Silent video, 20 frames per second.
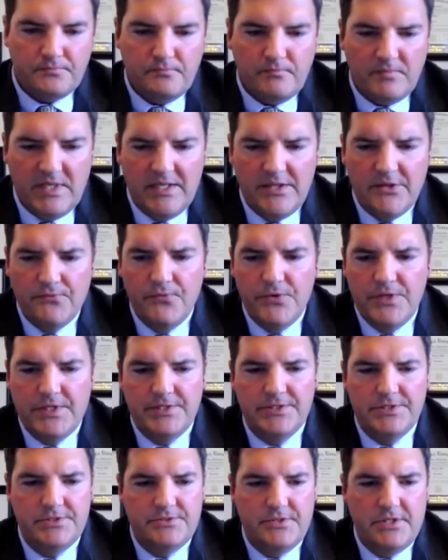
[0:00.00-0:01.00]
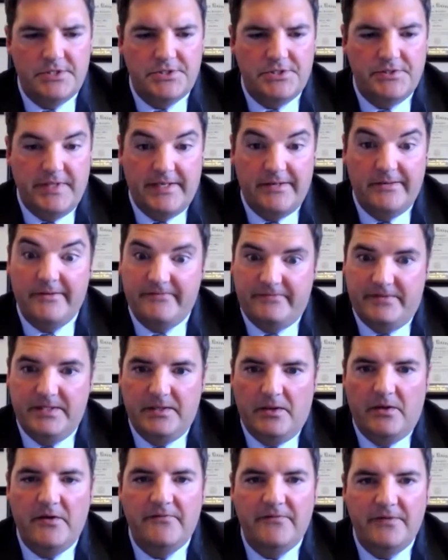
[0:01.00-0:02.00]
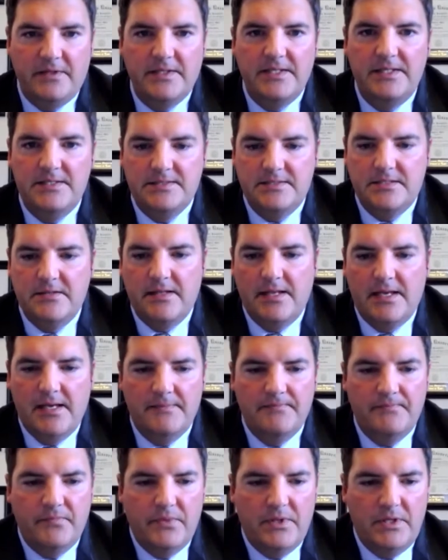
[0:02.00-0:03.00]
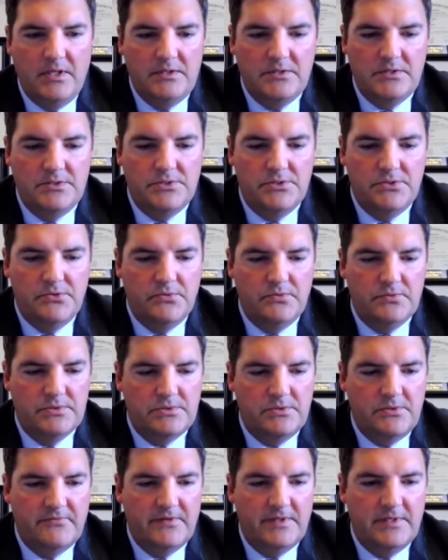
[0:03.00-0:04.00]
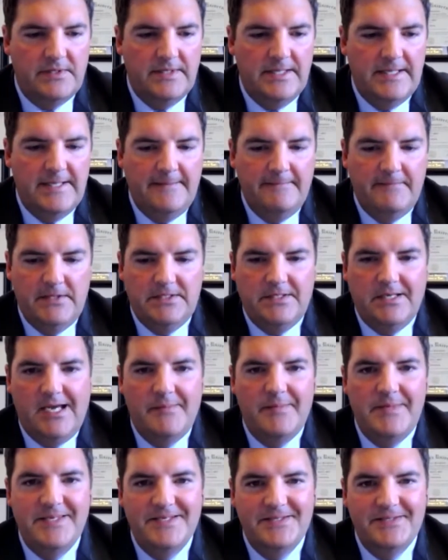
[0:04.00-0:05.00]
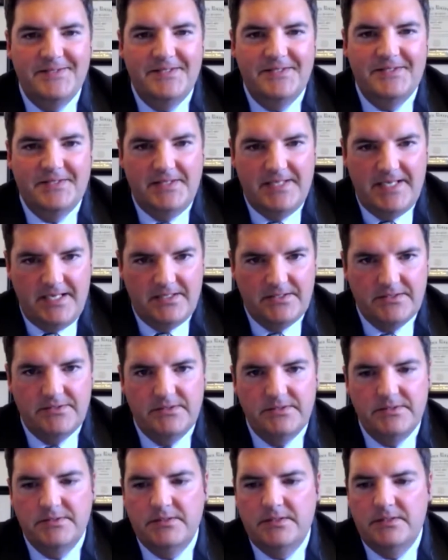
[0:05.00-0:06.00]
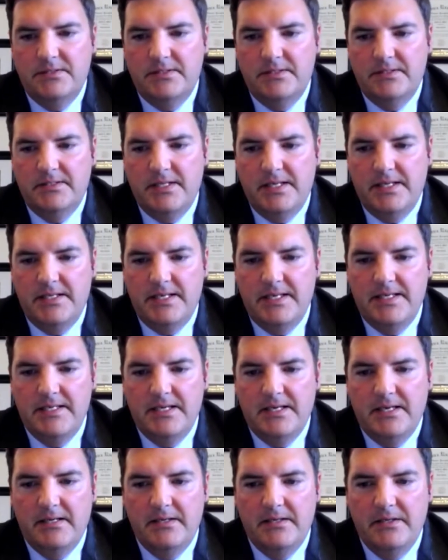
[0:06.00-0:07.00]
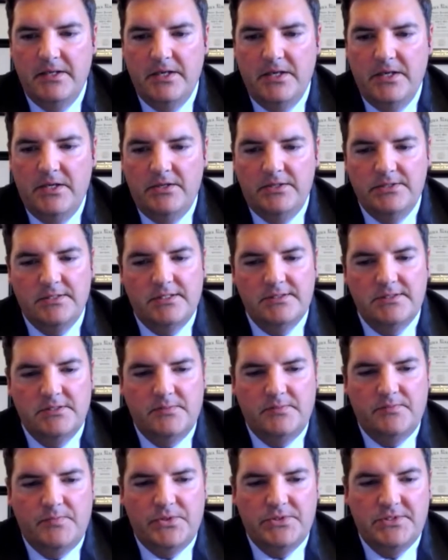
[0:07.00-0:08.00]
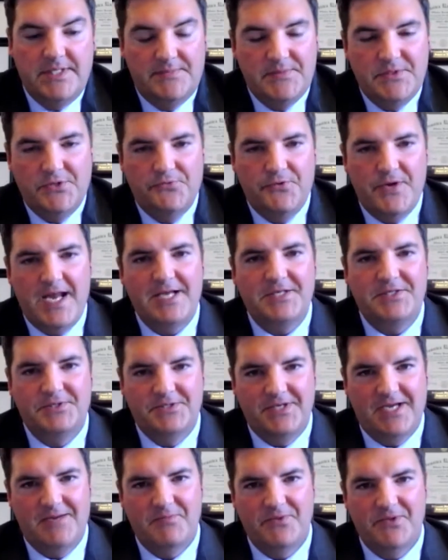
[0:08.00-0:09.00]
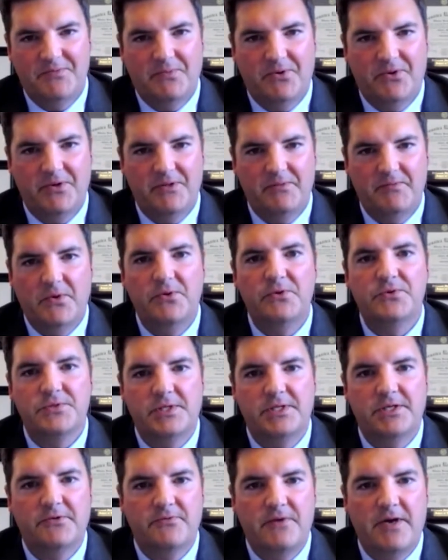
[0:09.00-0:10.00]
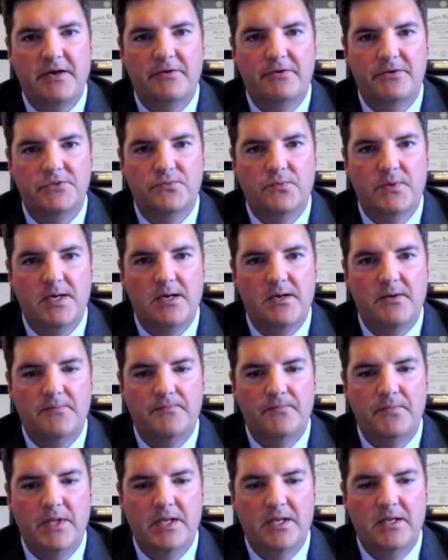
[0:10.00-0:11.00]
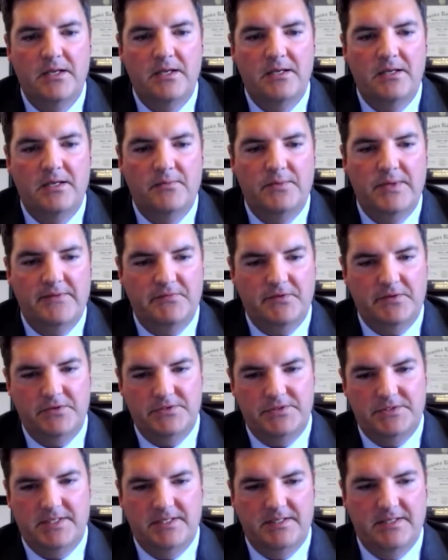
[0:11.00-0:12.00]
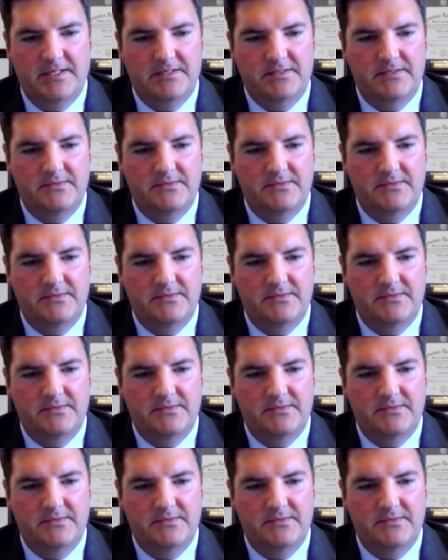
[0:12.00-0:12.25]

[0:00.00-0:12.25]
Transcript: and the reconstruction it often leads to that, to do sort of a time and distance analysis and there's also perception and reaction time on the part of the motorcycle rider as well. And we have to understand that